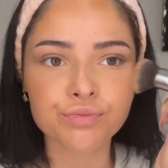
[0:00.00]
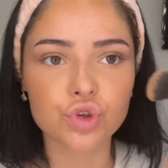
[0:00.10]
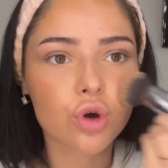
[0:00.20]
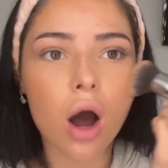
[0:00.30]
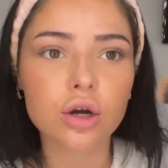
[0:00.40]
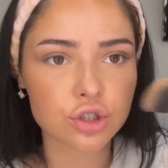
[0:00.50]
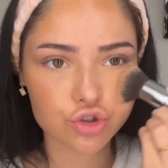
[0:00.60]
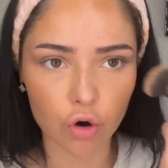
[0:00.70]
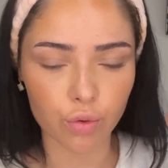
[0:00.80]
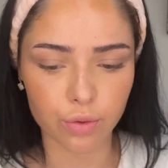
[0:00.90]
you can't
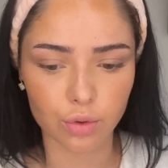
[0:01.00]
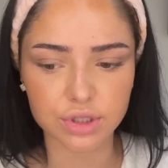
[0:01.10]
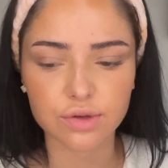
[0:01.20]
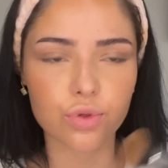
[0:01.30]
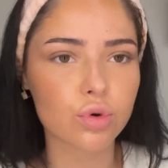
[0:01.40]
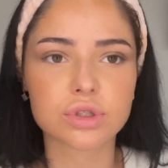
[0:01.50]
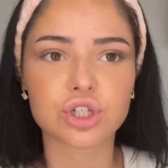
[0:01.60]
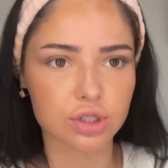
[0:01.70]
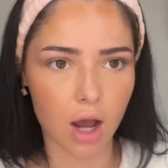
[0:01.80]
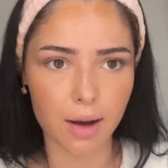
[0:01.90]
control thoughts. Thoughts
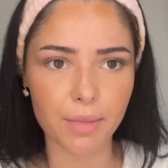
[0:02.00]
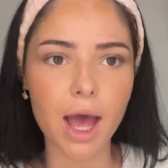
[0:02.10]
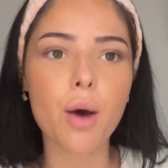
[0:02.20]
just come.